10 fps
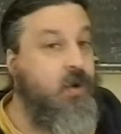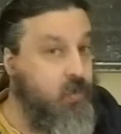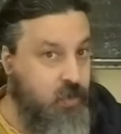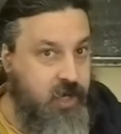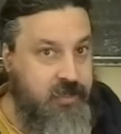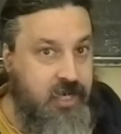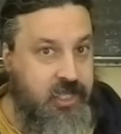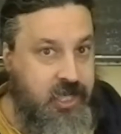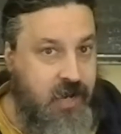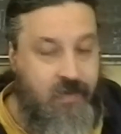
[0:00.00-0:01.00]
Royal Dutch
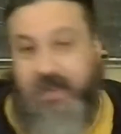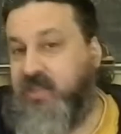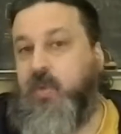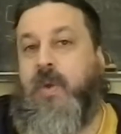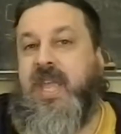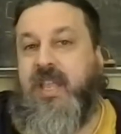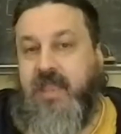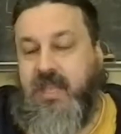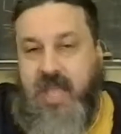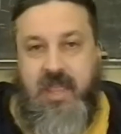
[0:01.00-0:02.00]
Shell. This is where they
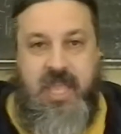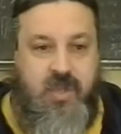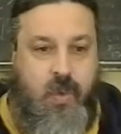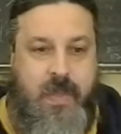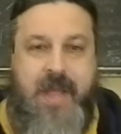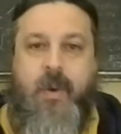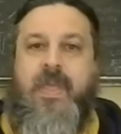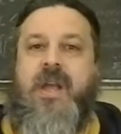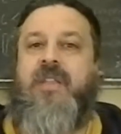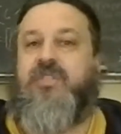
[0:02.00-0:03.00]

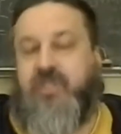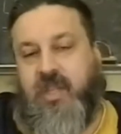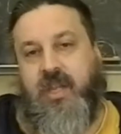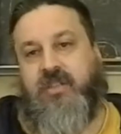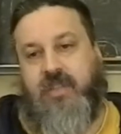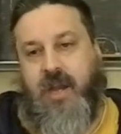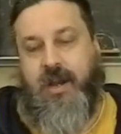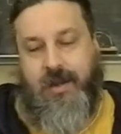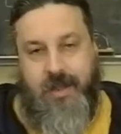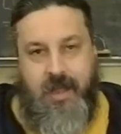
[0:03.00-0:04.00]
got their
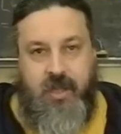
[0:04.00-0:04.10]
start.